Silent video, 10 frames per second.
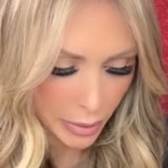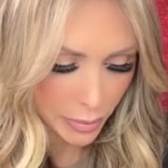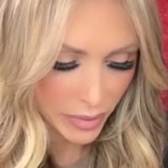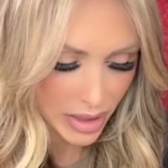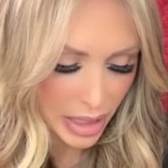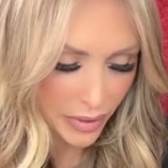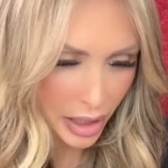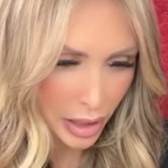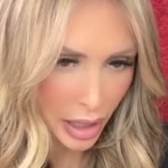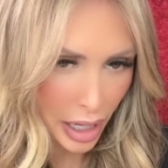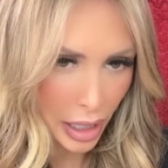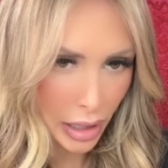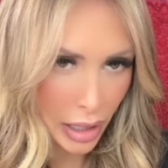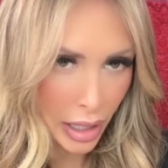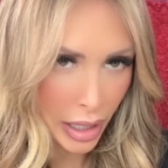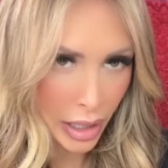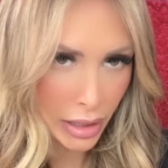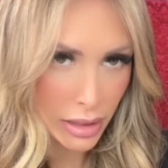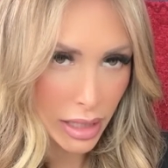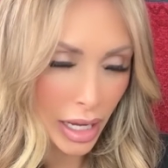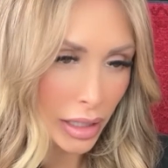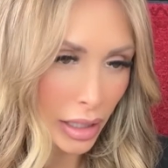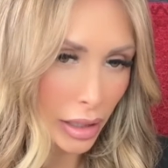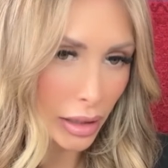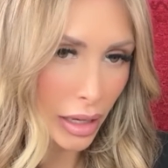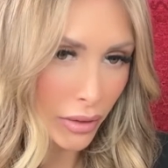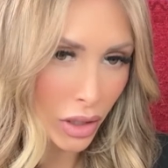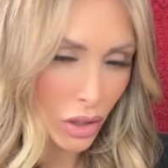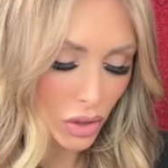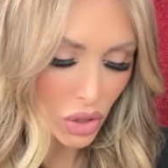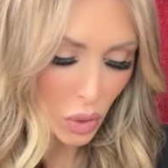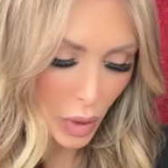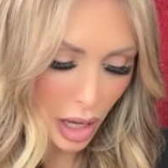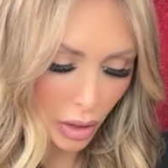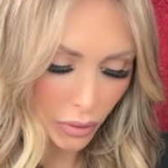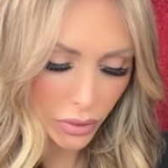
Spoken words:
7, 8, 9, 10, 11, 12.